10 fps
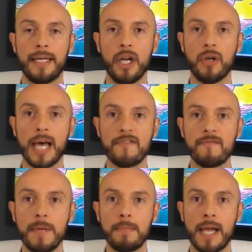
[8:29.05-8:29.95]
I know a lot
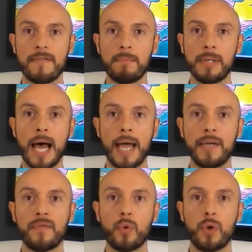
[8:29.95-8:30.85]
of people have
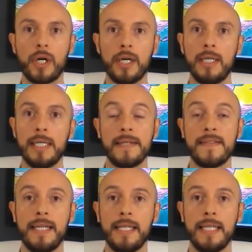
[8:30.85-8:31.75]
applied for
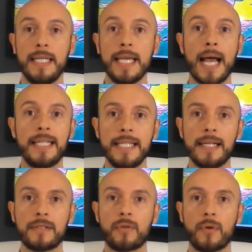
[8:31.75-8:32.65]
the
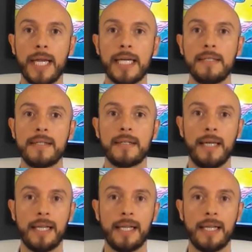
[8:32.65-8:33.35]
EIDL grant,